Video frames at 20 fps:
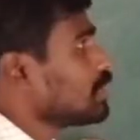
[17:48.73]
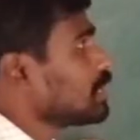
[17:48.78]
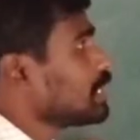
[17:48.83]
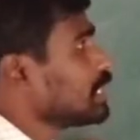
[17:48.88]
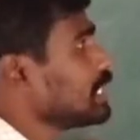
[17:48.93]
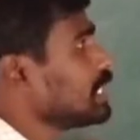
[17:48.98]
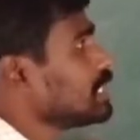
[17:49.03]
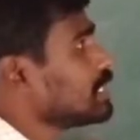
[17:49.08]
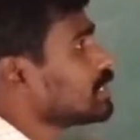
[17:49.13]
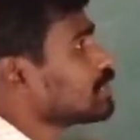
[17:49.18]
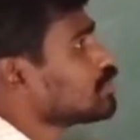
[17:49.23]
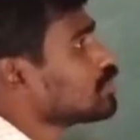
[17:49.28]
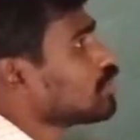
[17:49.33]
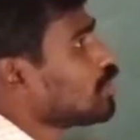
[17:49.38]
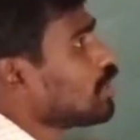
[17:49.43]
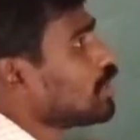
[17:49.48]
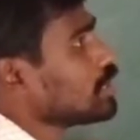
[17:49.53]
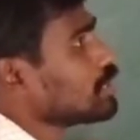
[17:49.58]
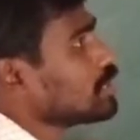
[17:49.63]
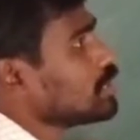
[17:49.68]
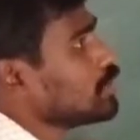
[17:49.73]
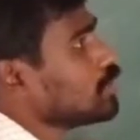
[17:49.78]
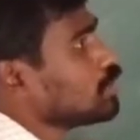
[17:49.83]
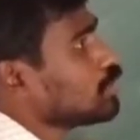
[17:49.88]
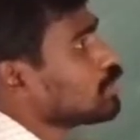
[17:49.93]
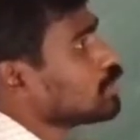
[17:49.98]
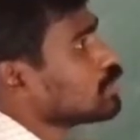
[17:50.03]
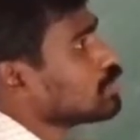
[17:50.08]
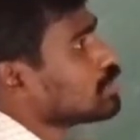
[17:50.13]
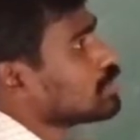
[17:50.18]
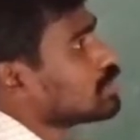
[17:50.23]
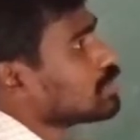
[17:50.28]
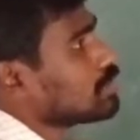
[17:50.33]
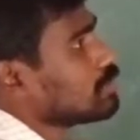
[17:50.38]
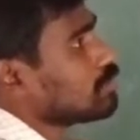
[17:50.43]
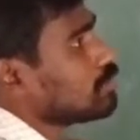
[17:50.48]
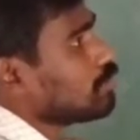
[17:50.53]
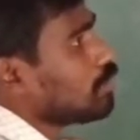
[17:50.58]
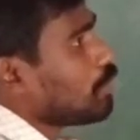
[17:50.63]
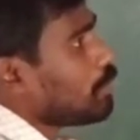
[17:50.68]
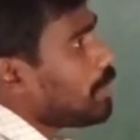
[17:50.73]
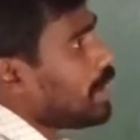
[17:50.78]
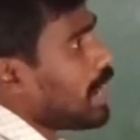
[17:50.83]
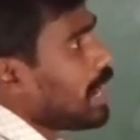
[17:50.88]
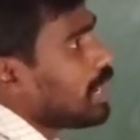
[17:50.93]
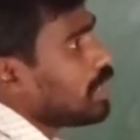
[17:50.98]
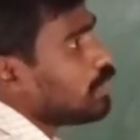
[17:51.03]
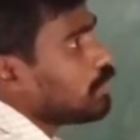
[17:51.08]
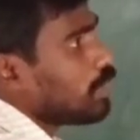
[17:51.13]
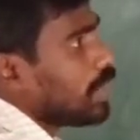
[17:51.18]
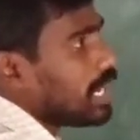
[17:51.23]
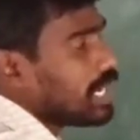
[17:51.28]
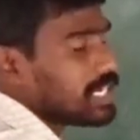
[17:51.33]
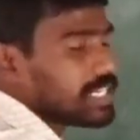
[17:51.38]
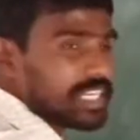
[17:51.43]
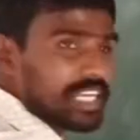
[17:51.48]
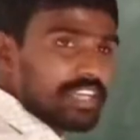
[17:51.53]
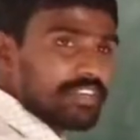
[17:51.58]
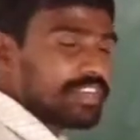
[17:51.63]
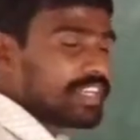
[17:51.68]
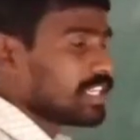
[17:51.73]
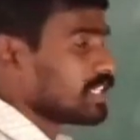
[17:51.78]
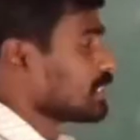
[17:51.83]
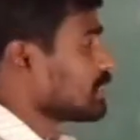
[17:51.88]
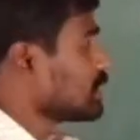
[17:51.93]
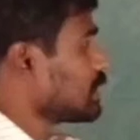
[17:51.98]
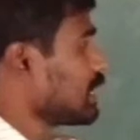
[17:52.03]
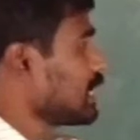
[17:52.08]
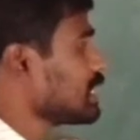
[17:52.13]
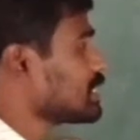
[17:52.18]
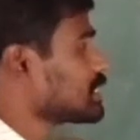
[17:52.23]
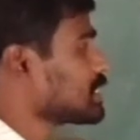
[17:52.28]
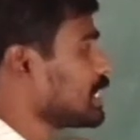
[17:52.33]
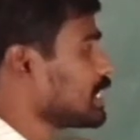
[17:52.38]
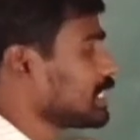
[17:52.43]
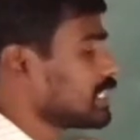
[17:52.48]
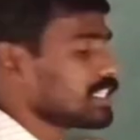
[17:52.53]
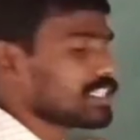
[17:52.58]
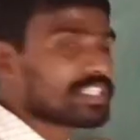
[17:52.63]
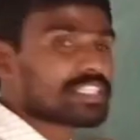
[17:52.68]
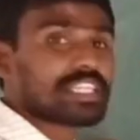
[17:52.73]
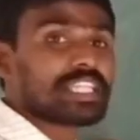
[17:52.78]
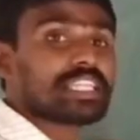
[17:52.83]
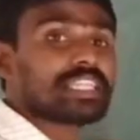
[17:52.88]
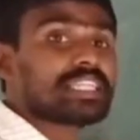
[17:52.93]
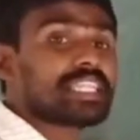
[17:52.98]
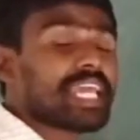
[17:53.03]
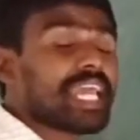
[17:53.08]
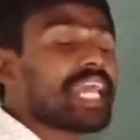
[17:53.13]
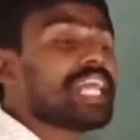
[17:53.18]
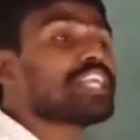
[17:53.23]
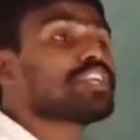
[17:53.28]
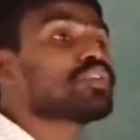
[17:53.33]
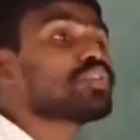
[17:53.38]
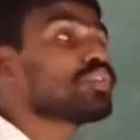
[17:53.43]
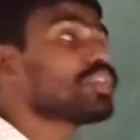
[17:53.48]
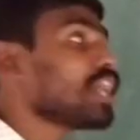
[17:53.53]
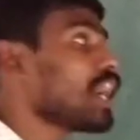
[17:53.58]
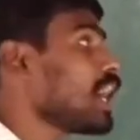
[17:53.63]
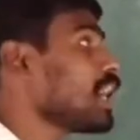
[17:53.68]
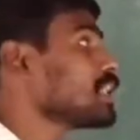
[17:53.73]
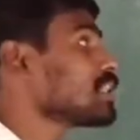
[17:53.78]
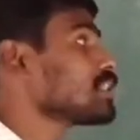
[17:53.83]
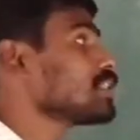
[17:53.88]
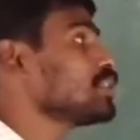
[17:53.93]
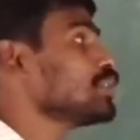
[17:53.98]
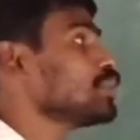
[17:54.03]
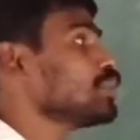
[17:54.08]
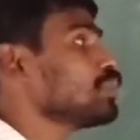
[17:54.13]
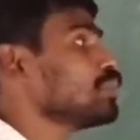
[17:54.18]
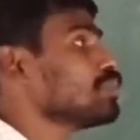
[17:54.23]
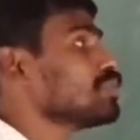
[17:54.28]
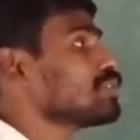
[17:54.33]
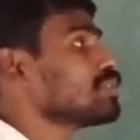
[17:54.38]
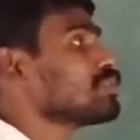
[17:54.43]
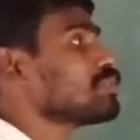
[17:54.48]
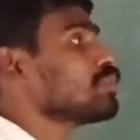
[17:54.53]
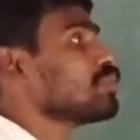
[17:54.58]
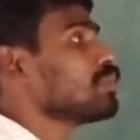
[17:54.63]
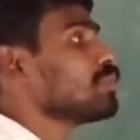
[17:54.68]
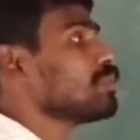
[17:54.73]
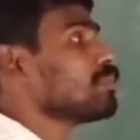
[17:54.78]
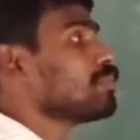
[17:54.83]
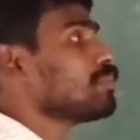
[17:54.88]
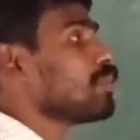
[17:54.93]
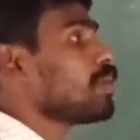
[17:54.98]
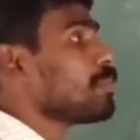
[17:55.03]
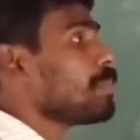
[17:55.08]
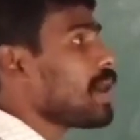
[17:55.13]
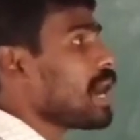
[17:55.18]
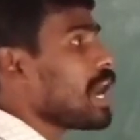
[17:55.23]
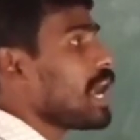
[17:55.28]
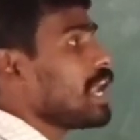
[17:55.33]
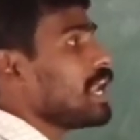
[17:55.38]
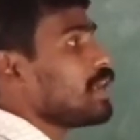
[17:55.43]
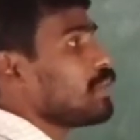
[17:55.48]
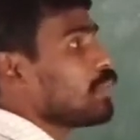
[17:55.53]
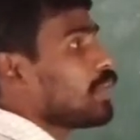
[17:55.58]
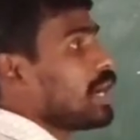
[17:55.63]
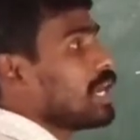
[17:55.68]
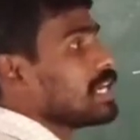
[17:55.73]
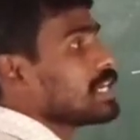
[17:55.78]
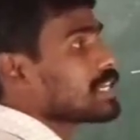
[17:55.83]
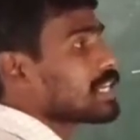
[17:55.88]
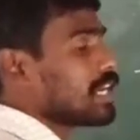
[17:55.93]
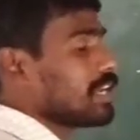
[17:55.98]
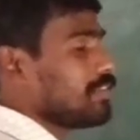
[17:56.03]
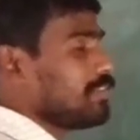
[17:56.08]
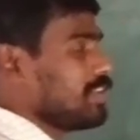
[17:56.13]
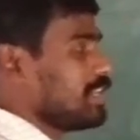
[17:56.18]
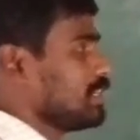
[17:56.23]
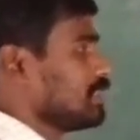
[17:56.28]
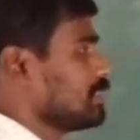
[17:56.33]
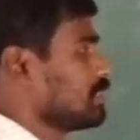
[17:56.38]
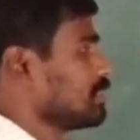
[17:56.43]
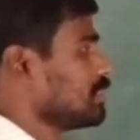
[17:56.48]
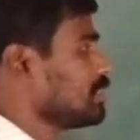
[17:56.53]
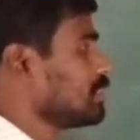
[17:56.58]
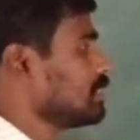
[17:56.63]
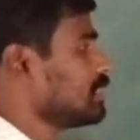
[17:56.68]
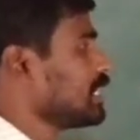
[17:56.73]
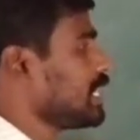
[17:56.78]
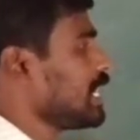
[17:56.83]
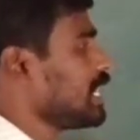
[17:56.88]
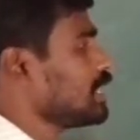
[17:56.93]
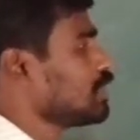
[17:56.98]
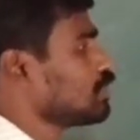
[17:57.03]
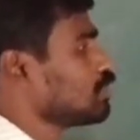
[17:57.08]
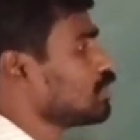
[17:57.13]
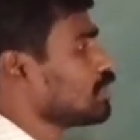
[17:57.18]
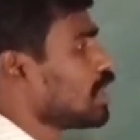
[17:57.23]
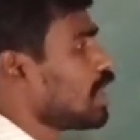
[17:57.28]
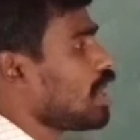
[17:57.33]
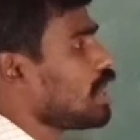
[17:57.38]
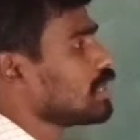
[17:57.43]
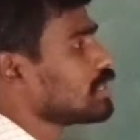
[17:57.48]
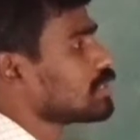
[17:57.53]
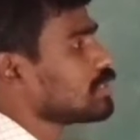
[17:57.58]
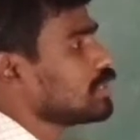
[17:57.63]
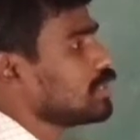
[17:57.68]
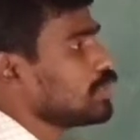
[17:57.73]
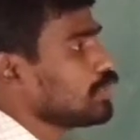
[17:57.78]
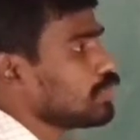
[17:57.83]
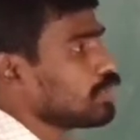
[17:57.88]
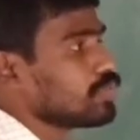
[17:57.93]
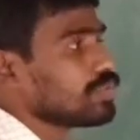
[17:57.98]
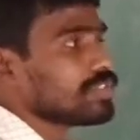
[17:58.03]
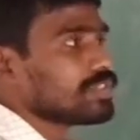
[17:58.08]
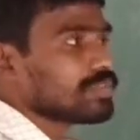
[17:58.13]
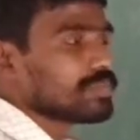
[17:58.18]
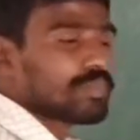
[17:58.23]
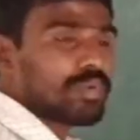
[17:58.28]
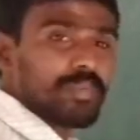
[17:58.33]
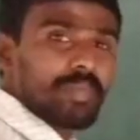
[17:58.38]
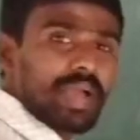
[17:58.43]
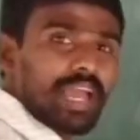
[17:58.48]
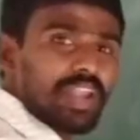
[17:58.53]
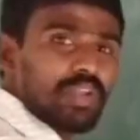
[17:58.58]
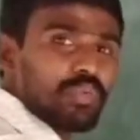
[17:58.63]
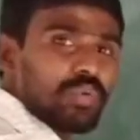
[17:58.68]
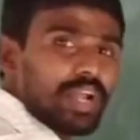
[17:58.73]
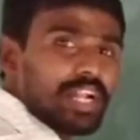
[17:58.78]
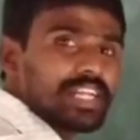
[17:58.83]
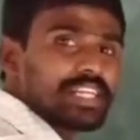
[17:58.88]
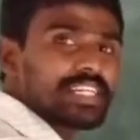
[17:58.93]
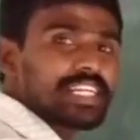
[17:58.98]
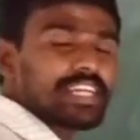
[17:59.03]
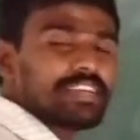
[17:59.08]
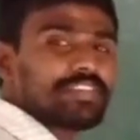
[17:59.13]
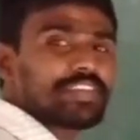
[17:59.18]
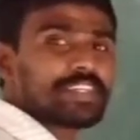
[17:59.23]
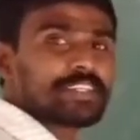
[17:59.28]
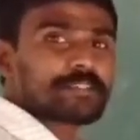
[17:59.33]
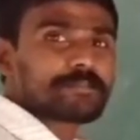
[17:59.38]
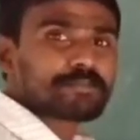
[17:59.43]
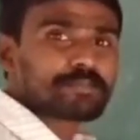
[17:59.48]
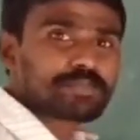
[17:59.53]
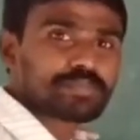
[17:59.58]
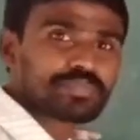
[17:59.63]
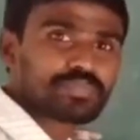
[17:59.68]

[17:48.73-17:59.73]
He does not use mobile while driving. The next sentence, they do not use mobile while driving. They do not use mobile while driving.